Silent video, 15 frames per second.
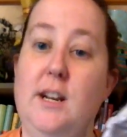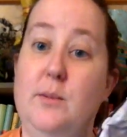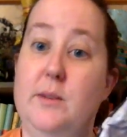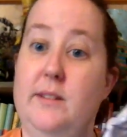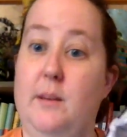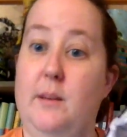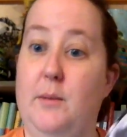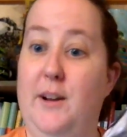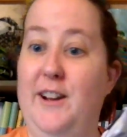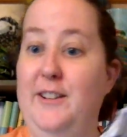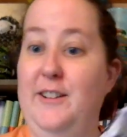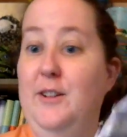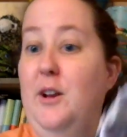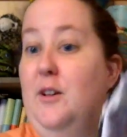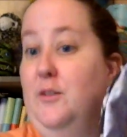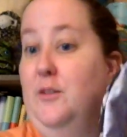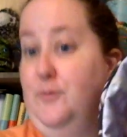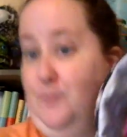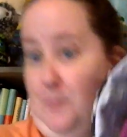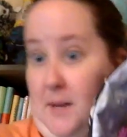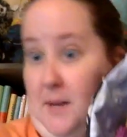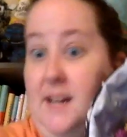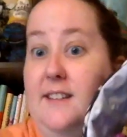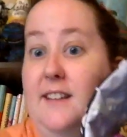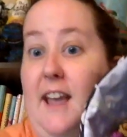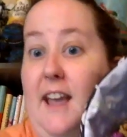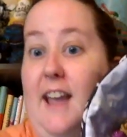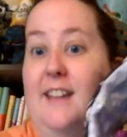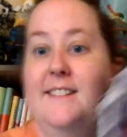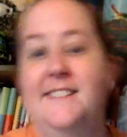with someone mini
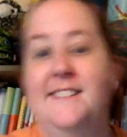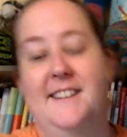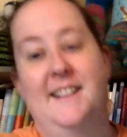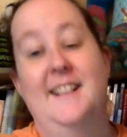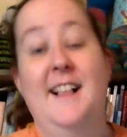skeins,